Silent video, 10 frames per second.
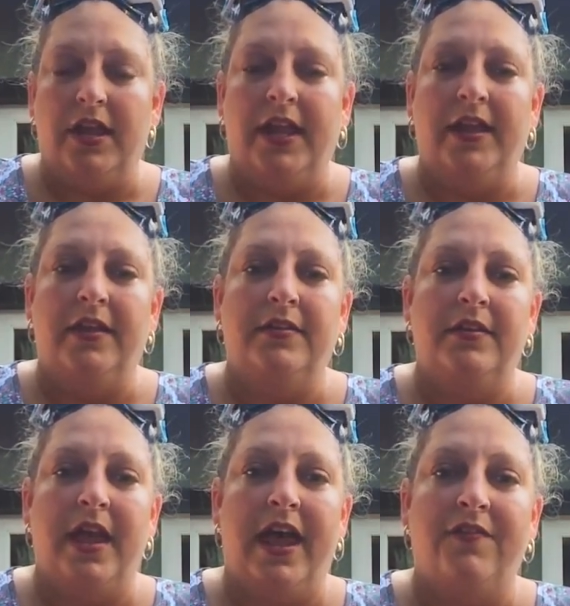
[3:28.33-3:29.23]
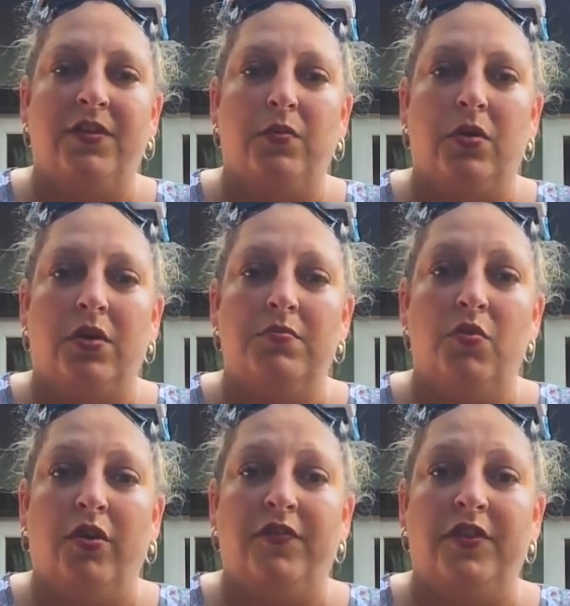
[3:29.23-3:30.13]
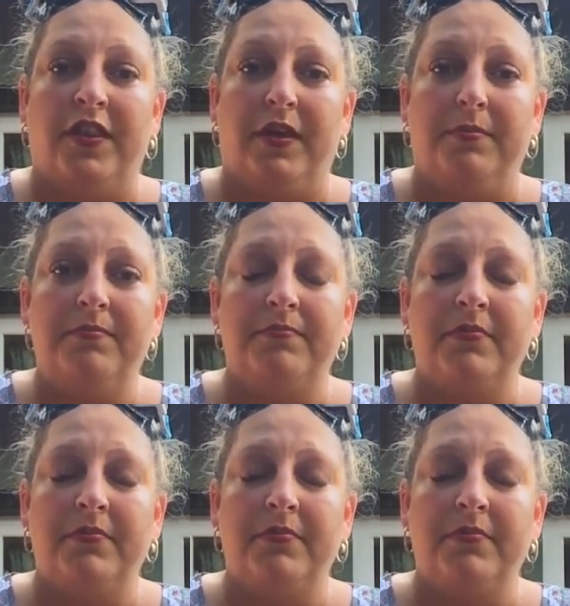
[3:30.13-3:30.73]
and have it work more for them.